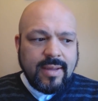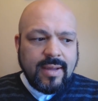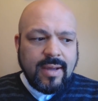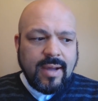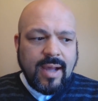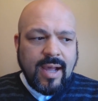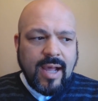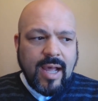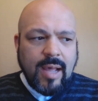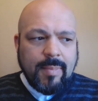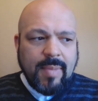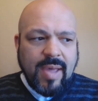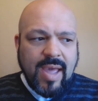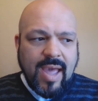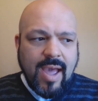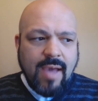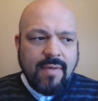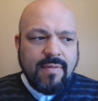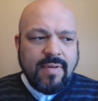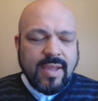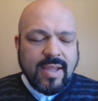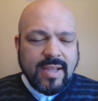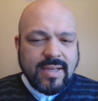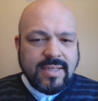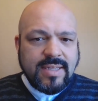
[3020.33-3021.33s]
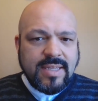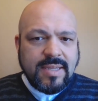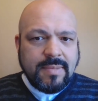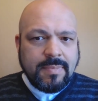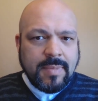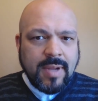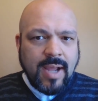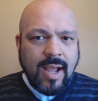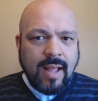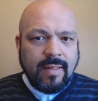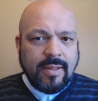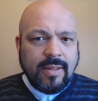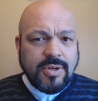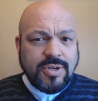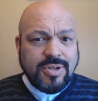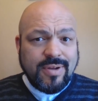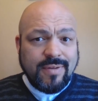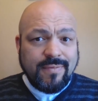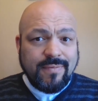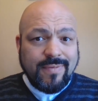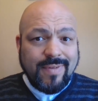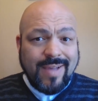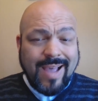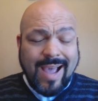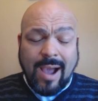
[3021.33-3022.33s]
having a deep knowledge
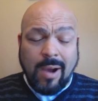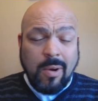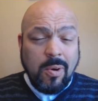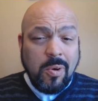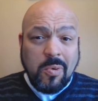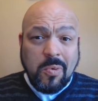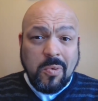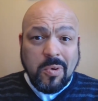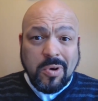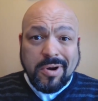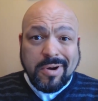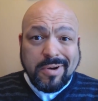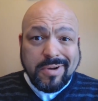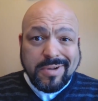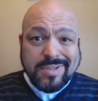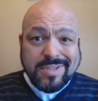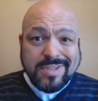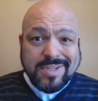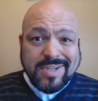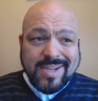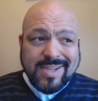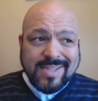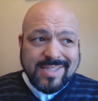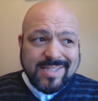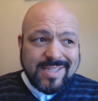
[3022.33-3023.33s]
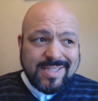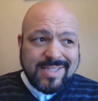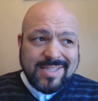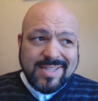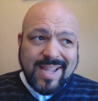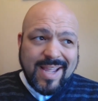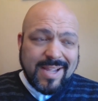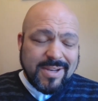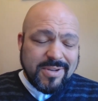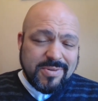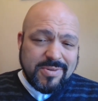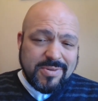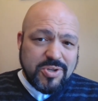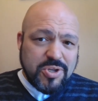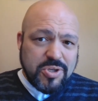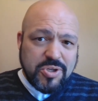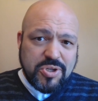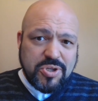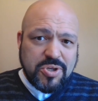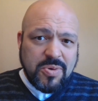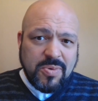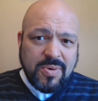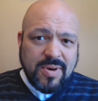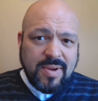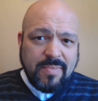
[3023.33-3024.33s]
of how it works, because it's not just
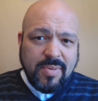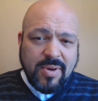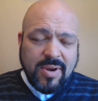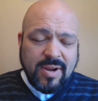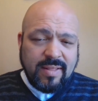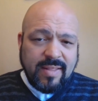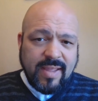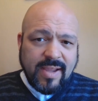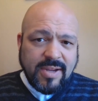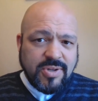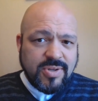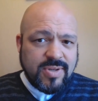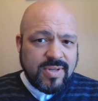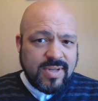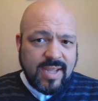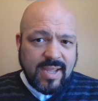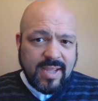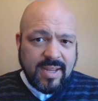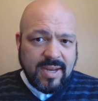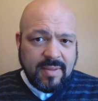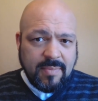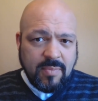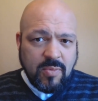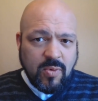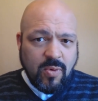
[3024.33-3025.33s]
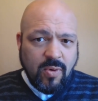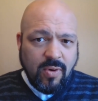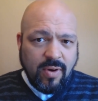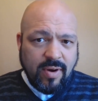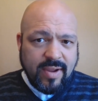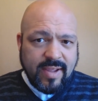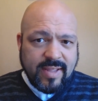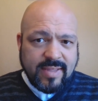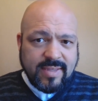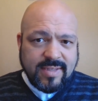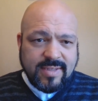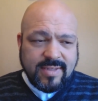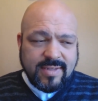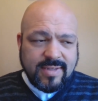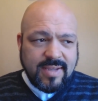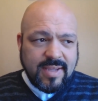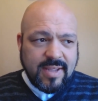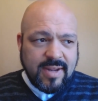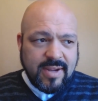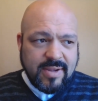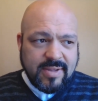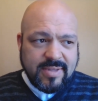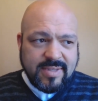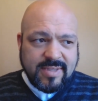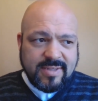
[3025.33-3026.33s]
showing up on election day anymore.
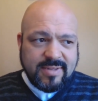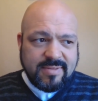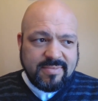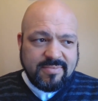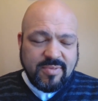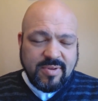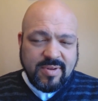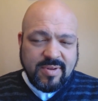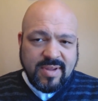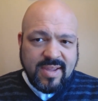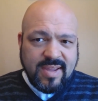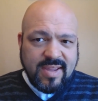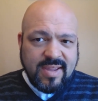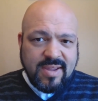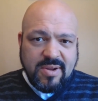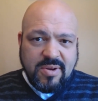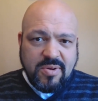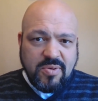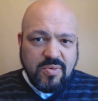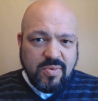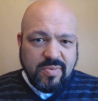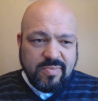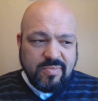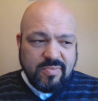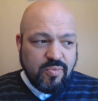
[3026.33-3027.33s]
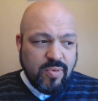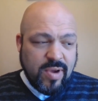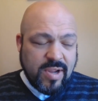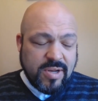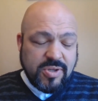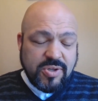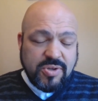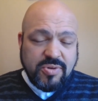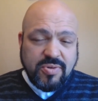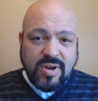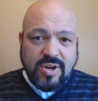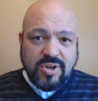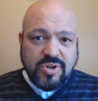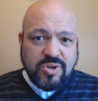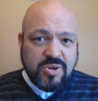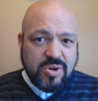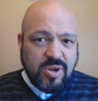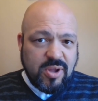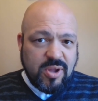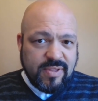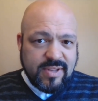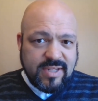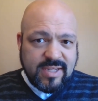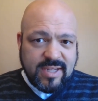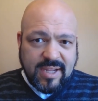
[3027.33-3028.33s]
It's registration
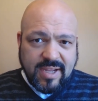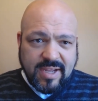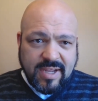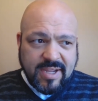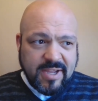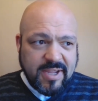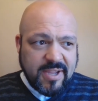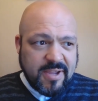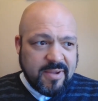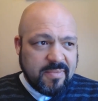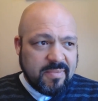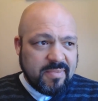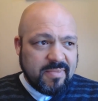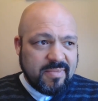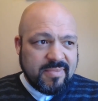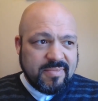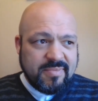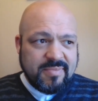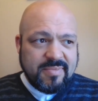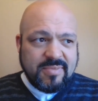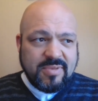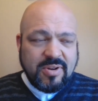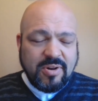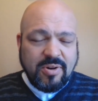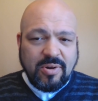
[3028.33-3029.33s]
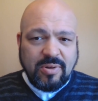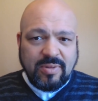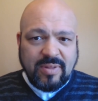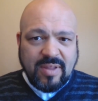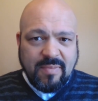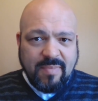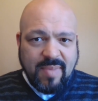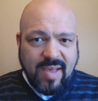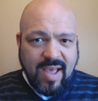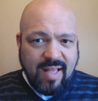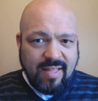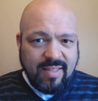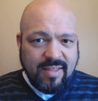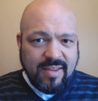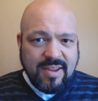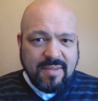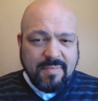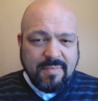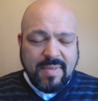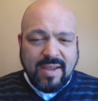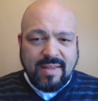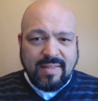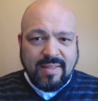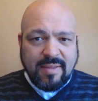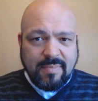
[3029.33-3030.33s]
all the time, early balloting,
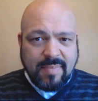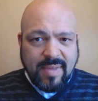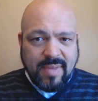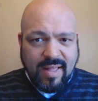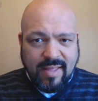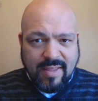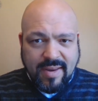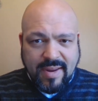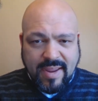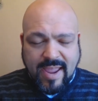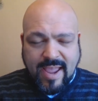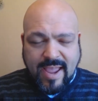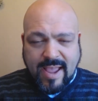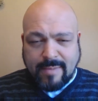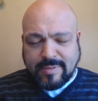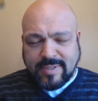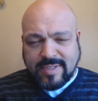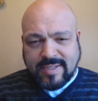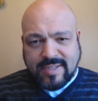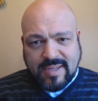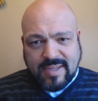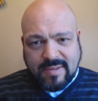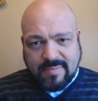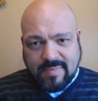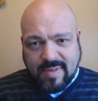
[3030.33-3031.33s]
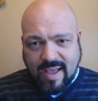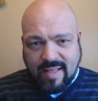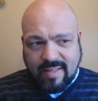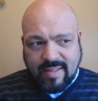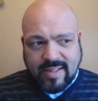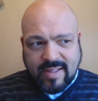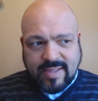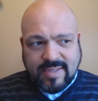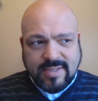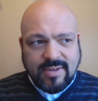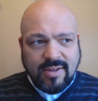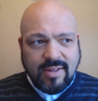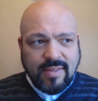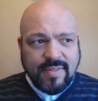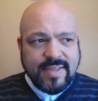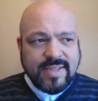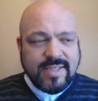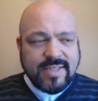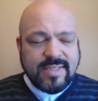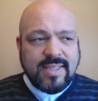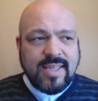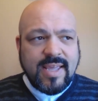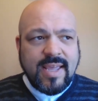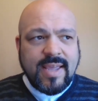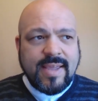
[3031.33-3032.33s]
mail-in balloting, absentee ballots, all
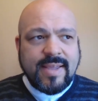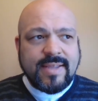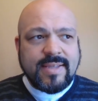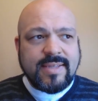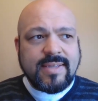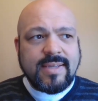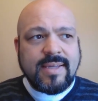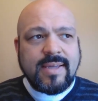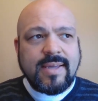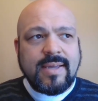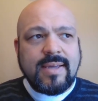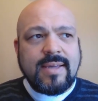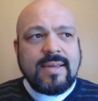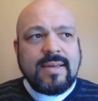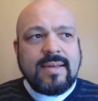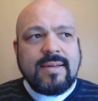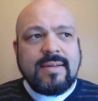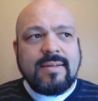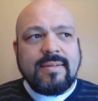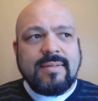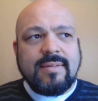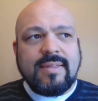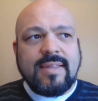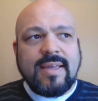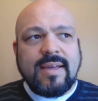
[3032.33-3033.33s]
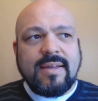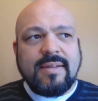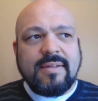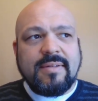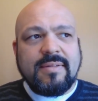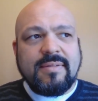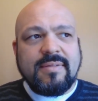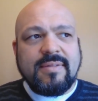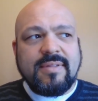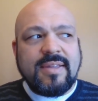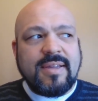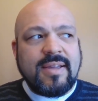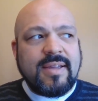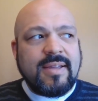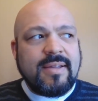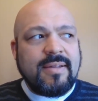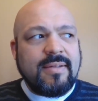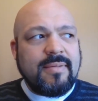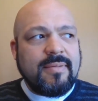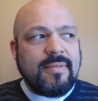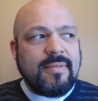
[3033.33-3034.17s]
these things. The